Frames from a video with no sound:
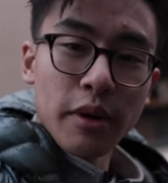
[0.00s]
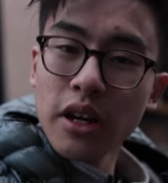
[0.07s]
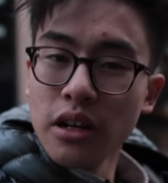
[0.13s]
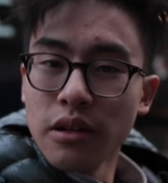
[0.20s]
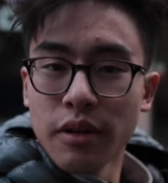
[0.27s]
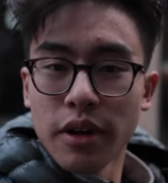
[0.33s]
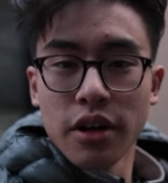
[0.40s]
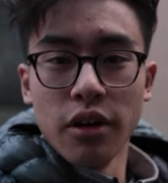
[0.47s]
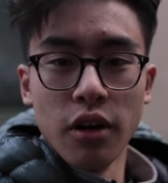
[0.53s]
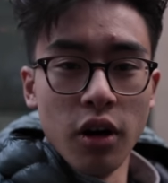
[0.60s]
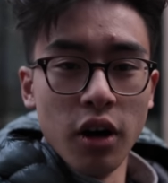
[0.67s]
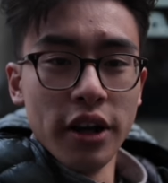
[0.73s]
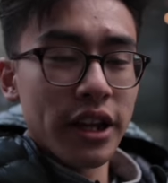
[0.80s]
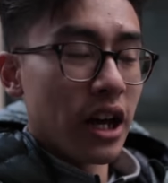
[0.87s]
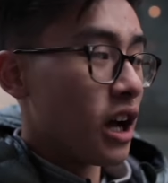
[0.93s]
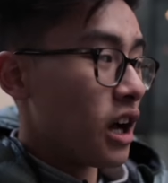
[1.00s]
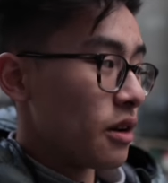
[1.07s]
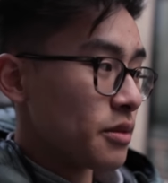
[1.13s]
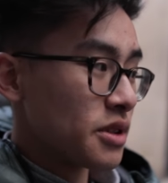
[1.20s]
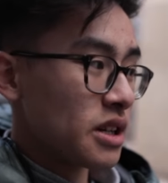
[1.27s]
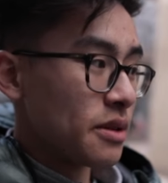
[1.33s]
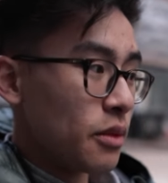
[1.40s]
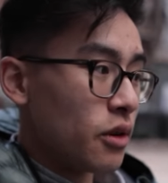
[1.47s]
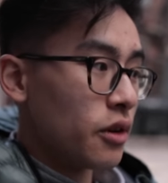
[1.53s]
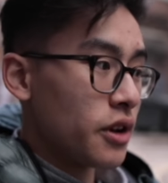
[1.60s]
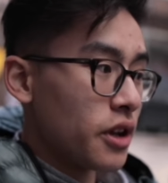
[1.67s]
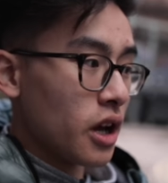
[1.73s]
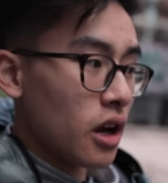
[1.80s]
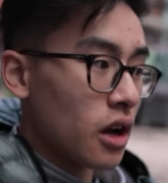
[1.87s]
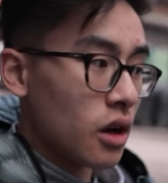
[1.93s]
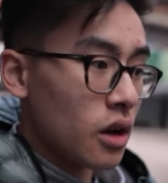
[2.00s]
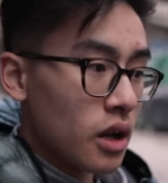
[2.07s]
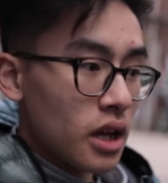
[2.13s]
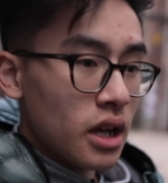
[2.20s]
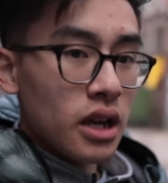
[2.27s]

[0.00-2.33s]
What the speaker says: we're gonna record some audio